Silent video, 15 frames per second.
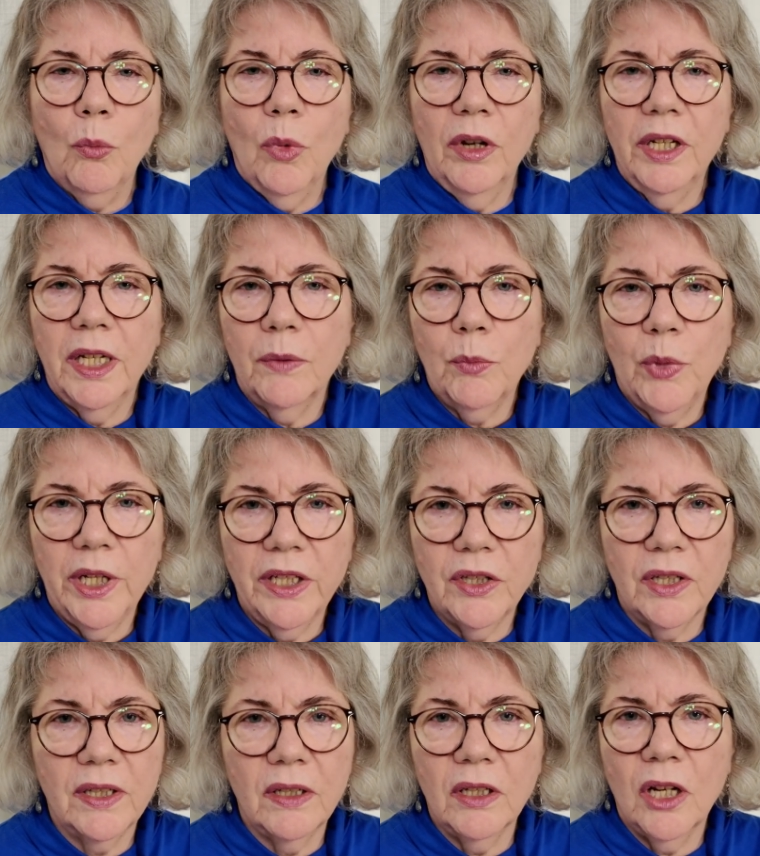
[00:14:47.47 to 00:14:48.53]
When we
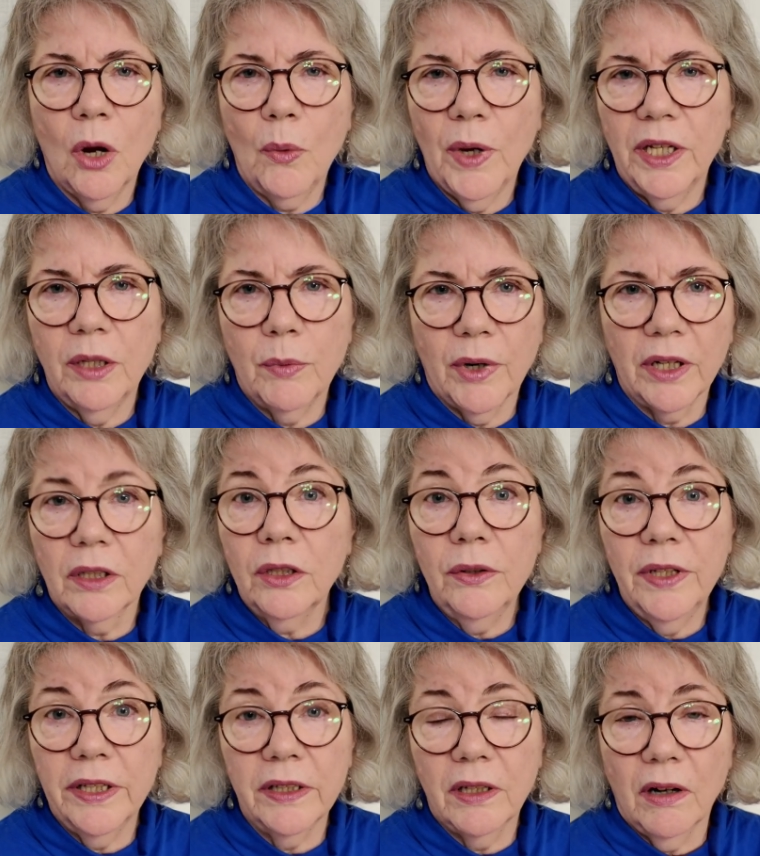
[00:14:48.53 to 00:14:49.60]
go anywhere,
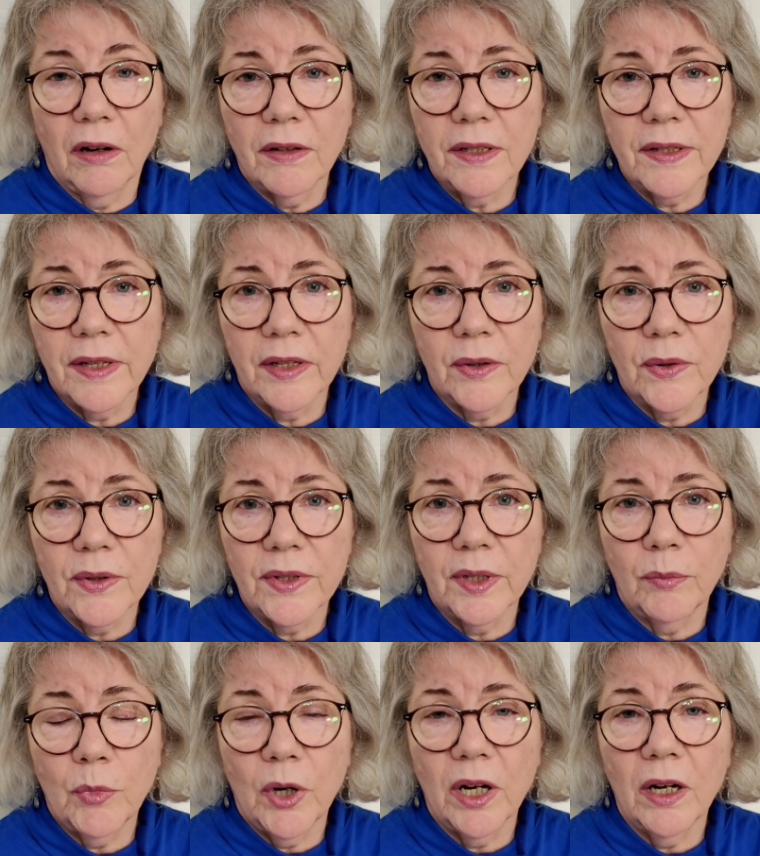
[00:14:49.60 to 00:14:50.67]
including the garden center or
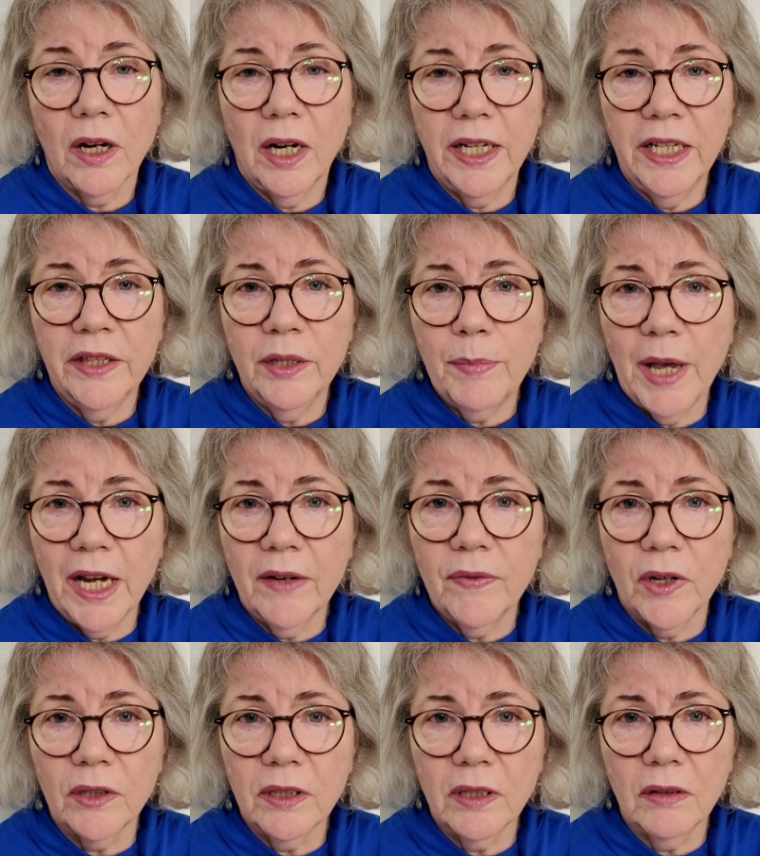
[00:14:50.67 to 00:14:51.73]
somewhere, in the back
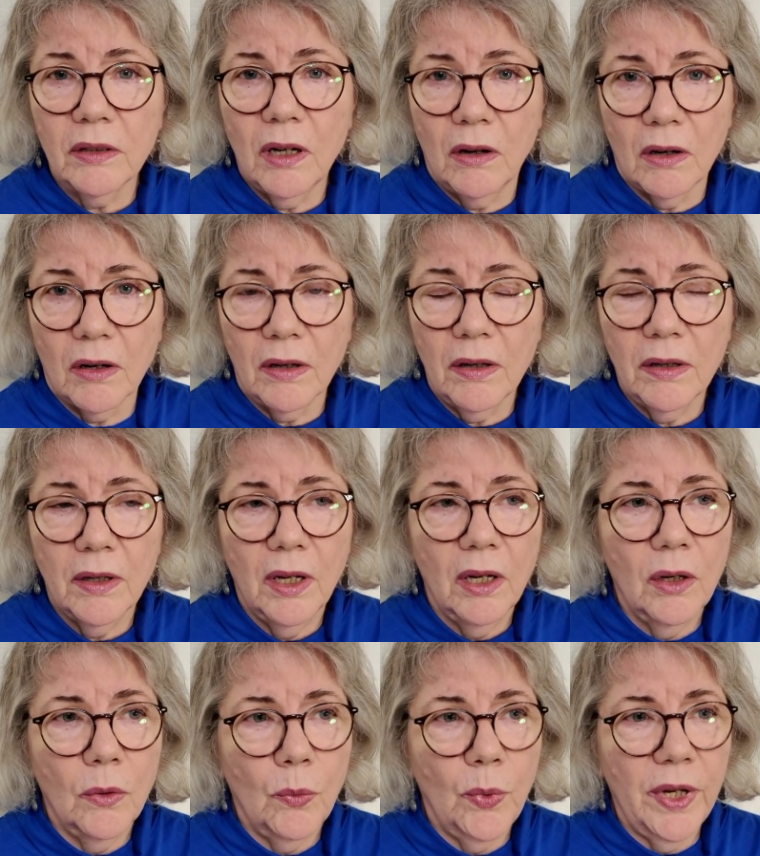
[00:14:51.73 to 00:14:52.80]
of our little car,
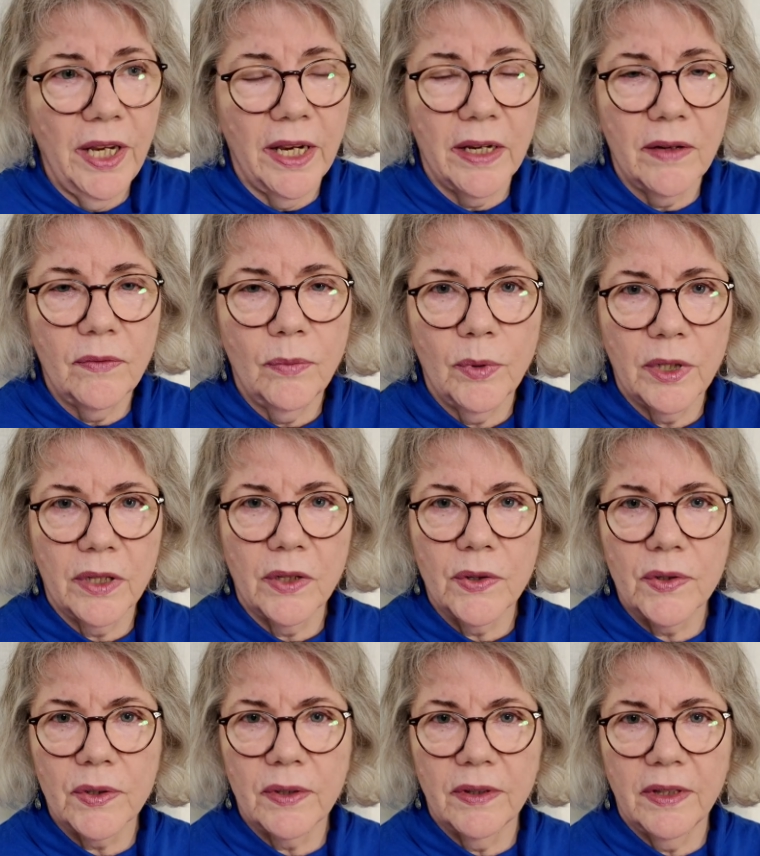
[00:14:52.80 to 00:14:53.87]
we have one of
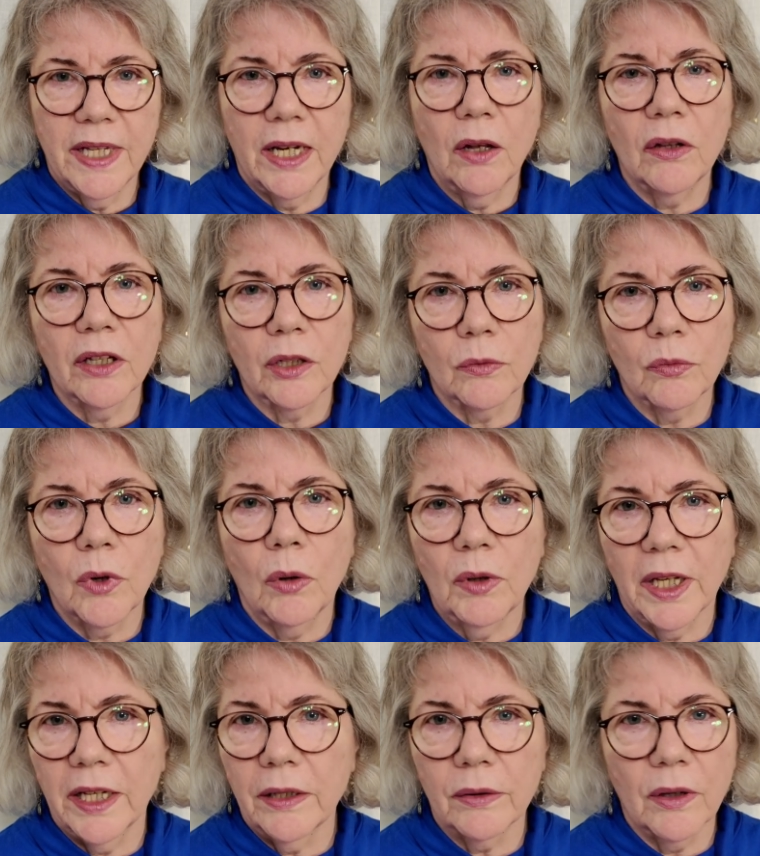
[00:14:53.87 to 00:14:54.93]
those, they call it a
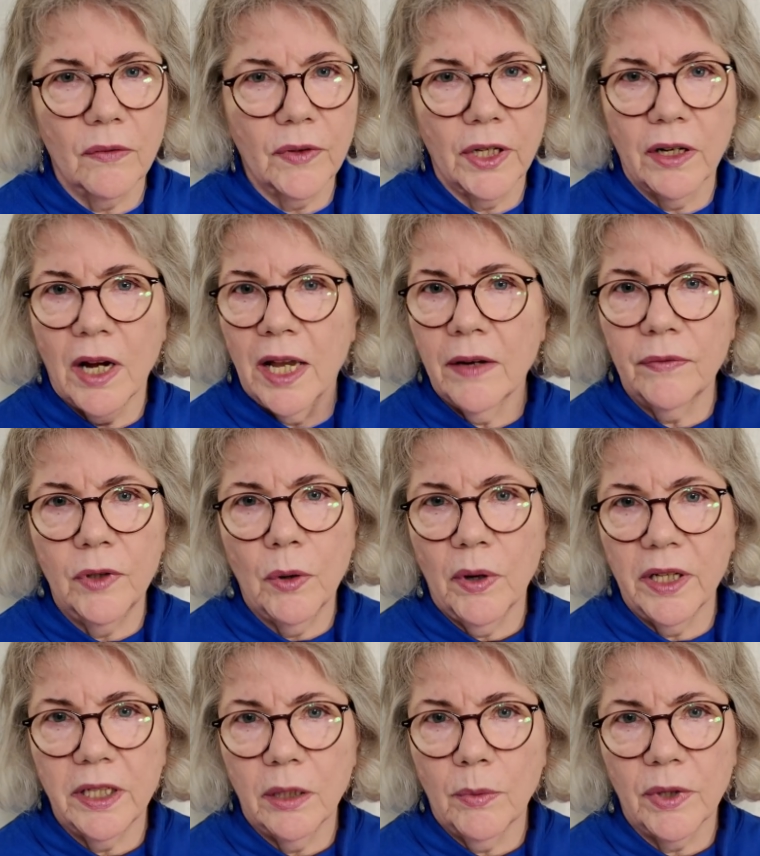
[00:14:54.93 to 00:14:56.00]
rollator over here. I have no
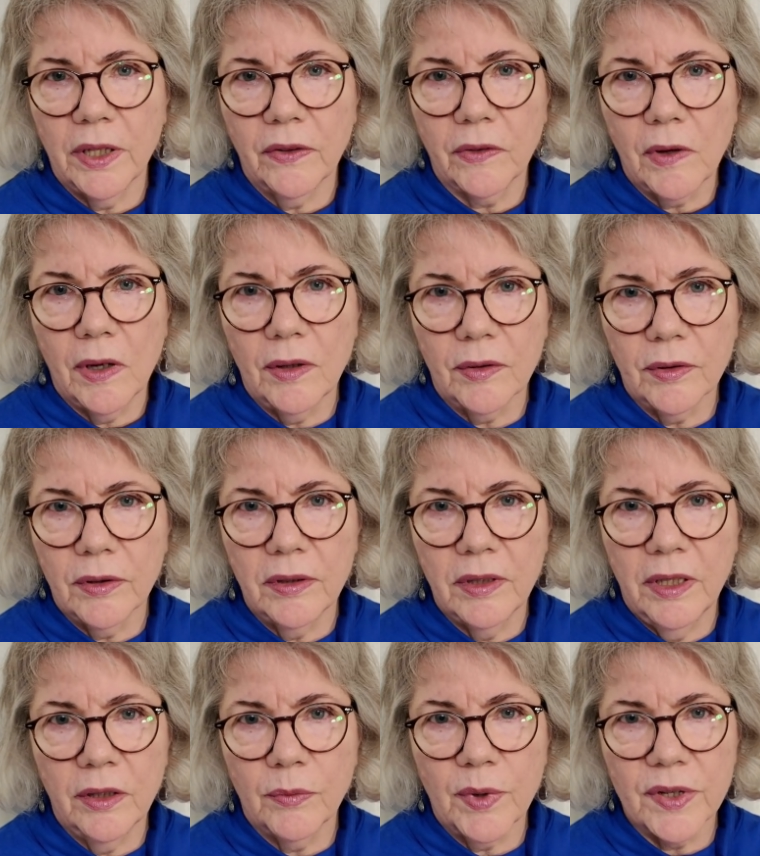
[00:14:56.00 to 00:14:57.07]
idea what it's called
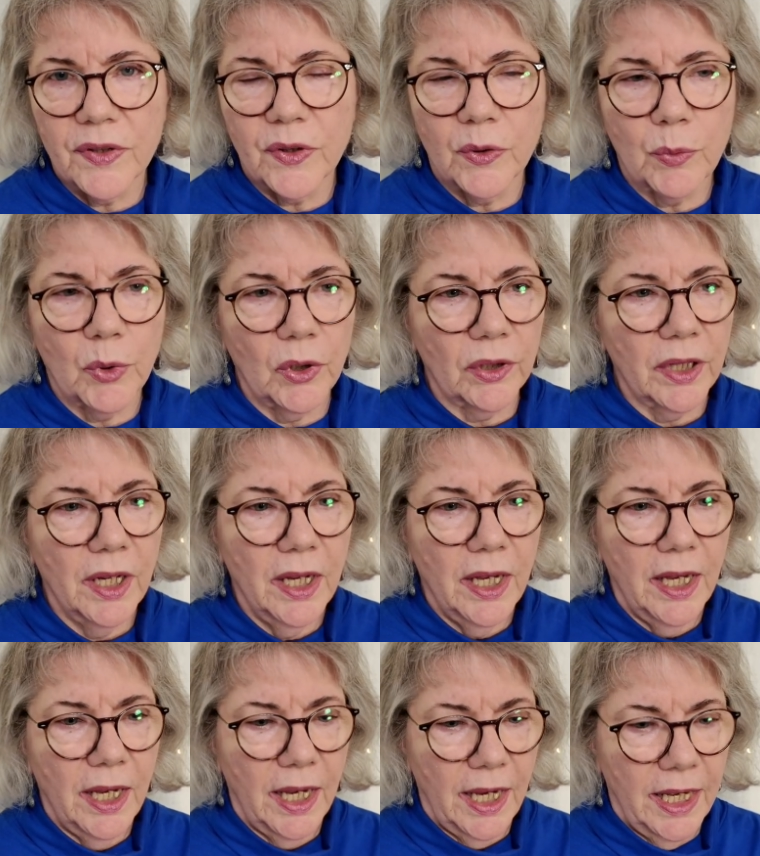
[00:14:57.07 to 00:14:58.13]
in the rest of the world.
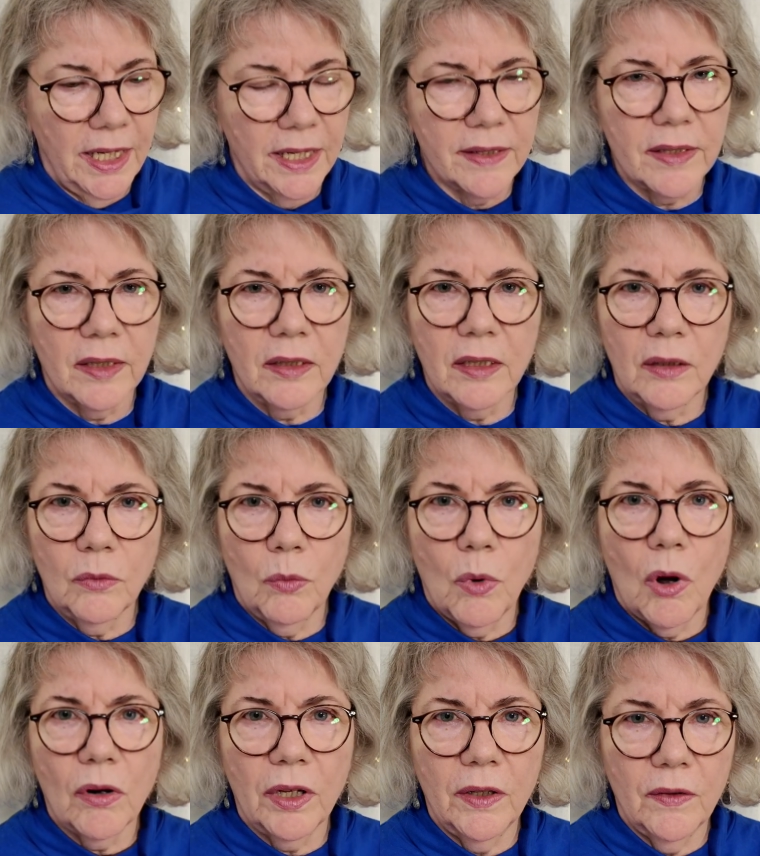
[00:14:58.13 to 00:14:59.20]
And it's a little
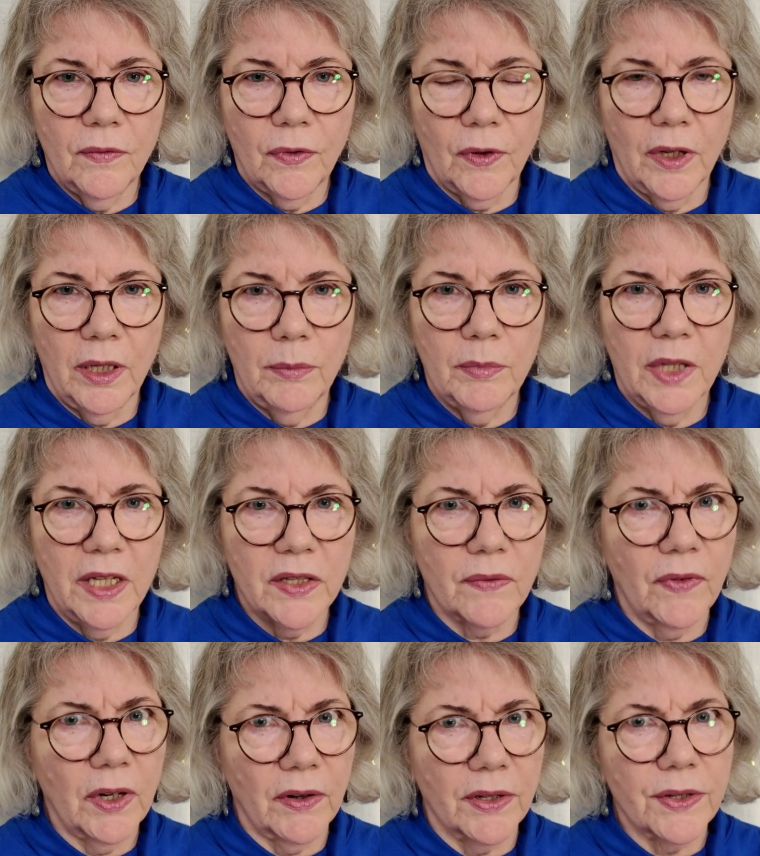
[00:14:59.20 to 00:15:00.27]
walking frame. It's a
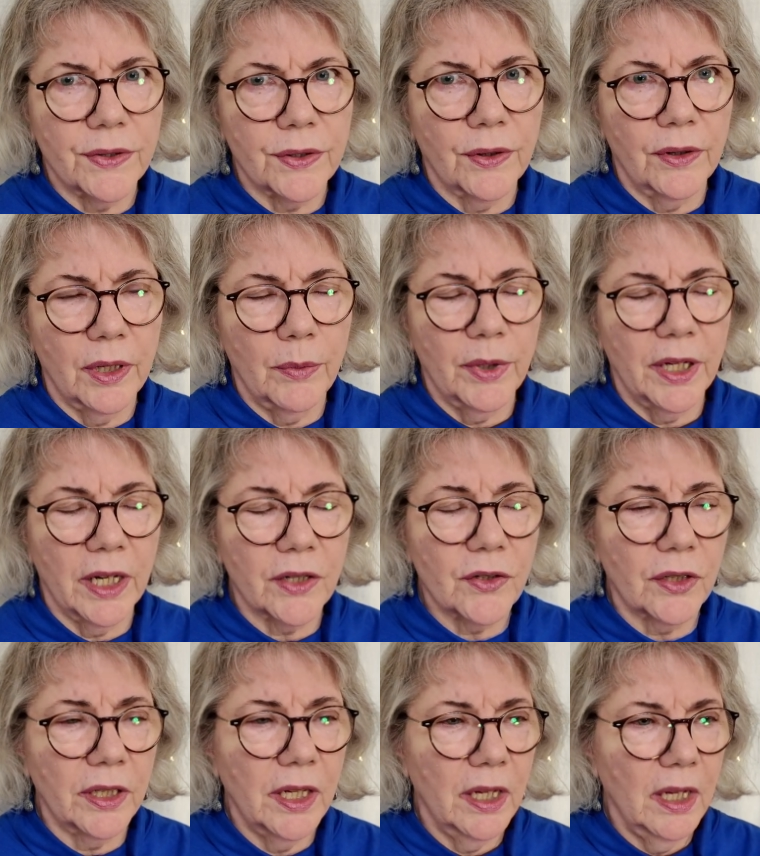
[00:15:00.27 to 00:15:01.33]
very sturdy one,
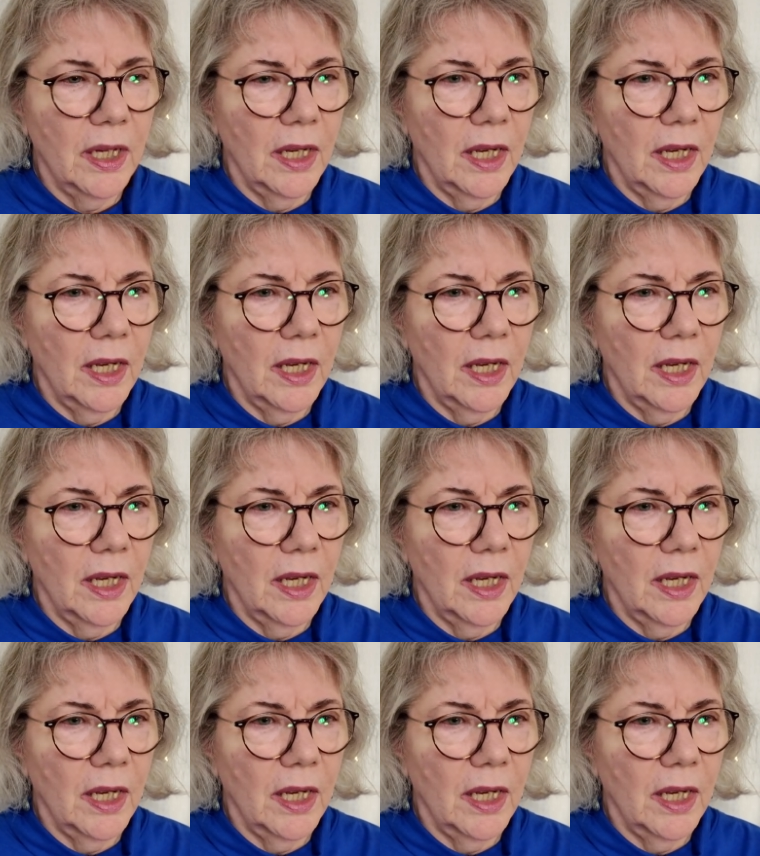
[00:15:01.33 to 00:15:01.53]
actually.